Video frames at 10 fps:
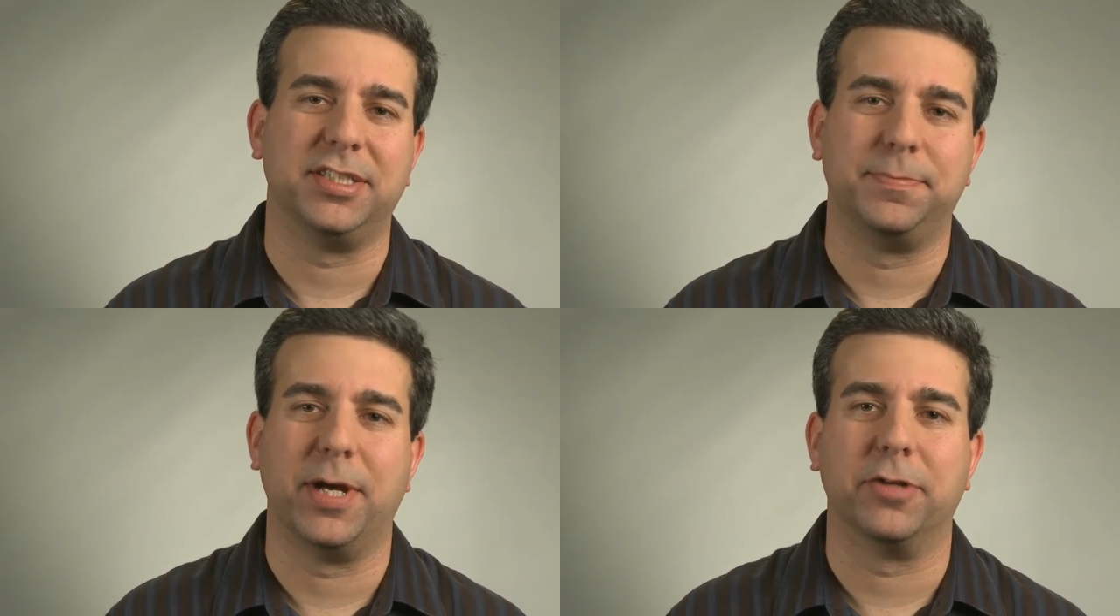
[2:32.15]

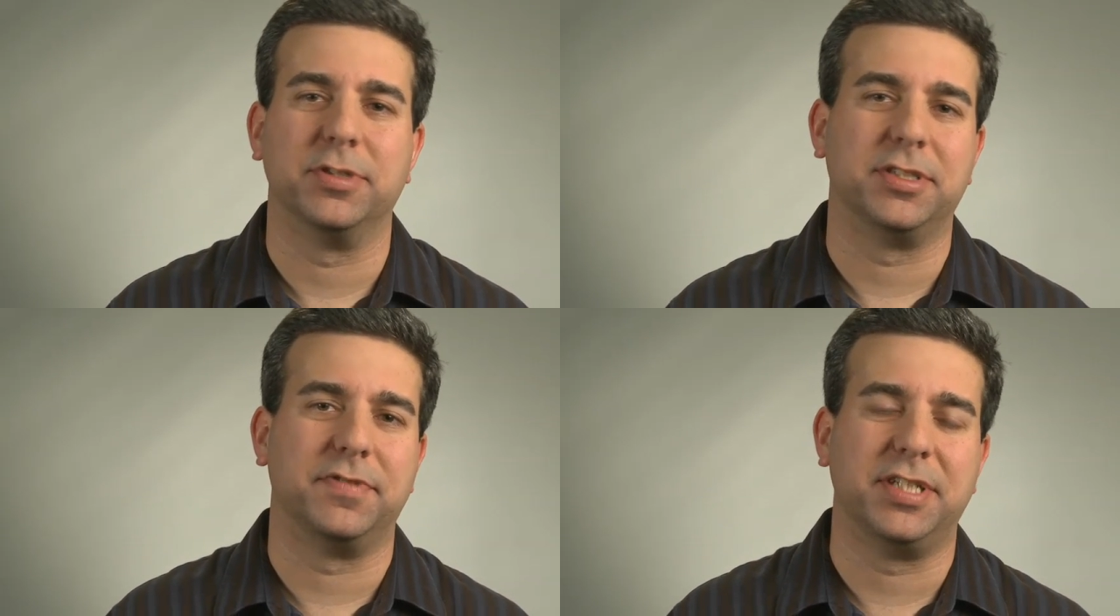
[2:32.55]
these
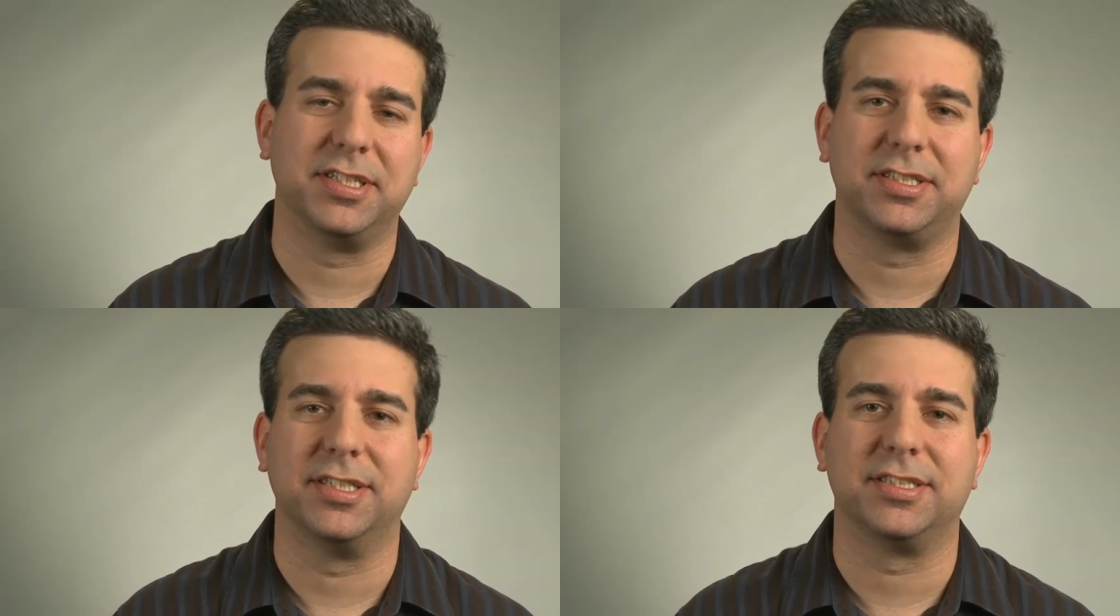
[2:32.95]
boundaries of
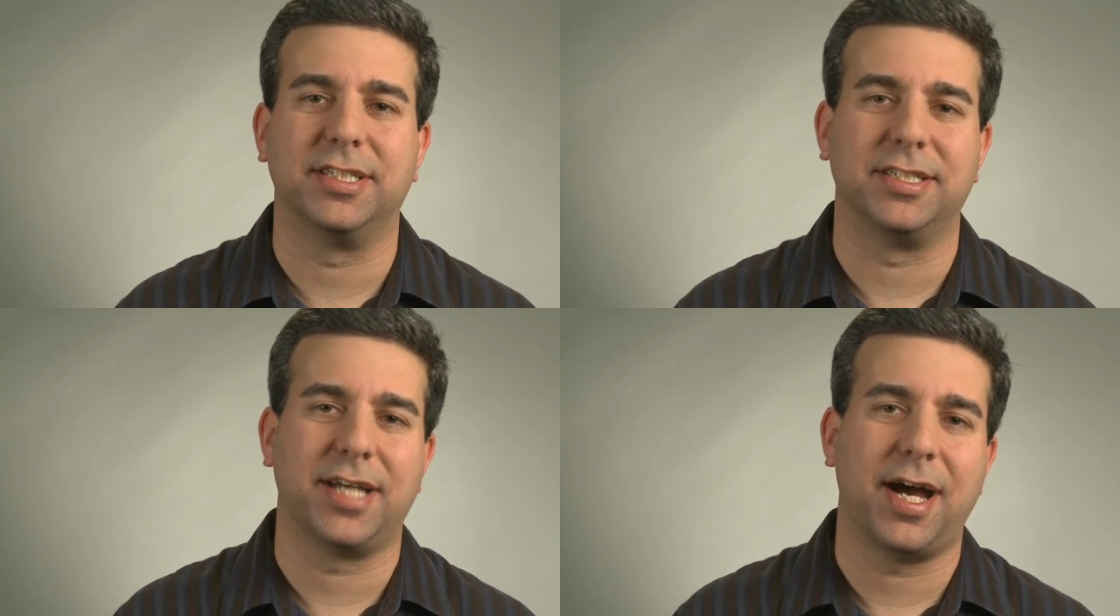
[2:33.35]
distance
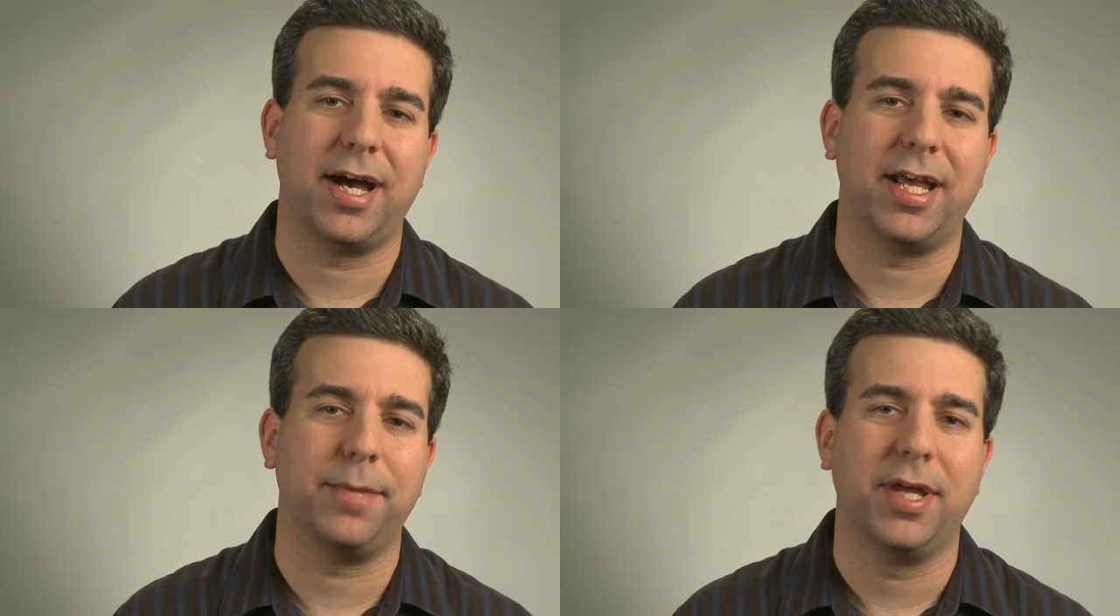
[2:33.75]
and
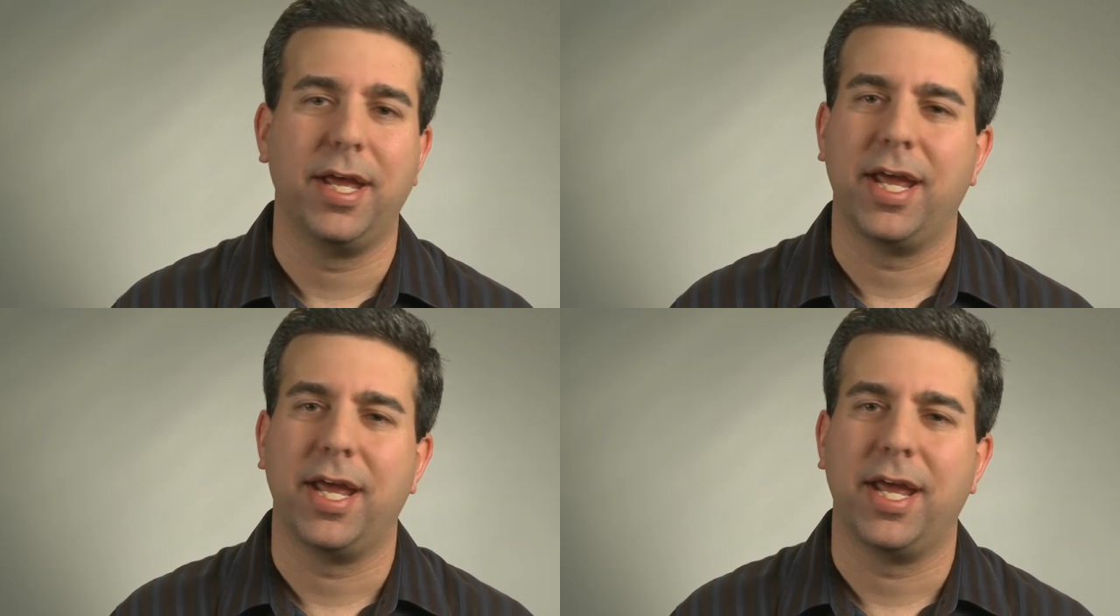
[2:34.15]
time